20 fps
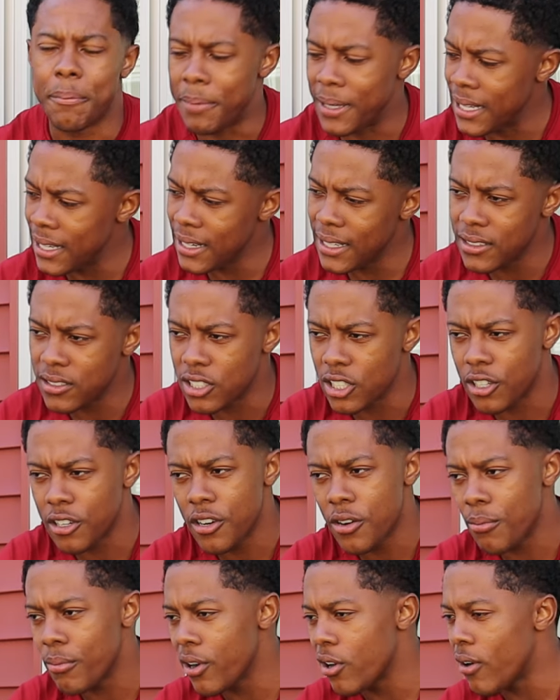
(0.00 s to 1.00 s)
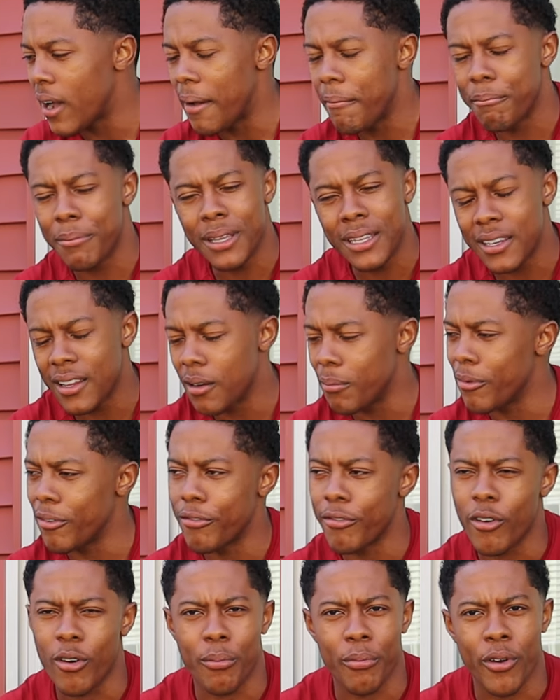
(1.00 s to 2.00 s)
Being insecure, bro, I've been there
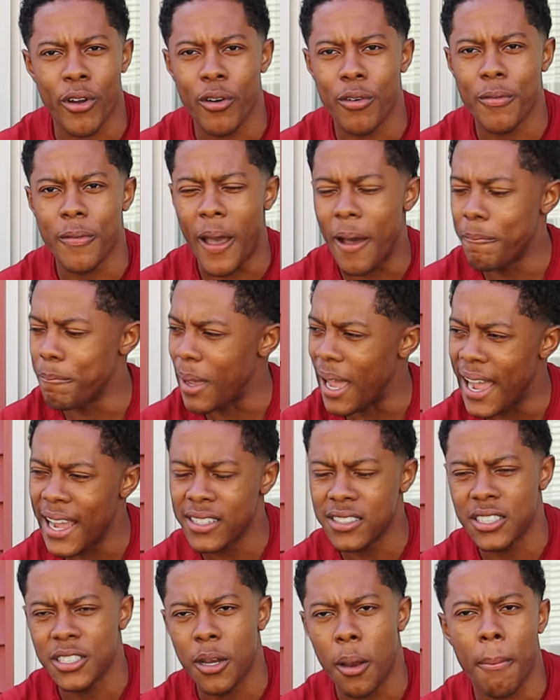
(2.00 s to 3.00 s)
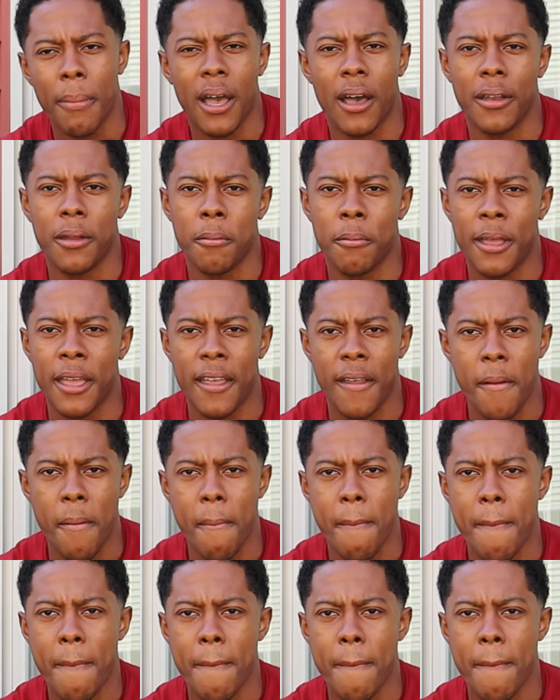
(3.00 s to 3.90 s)
before, bro. I'm passionate about it, man.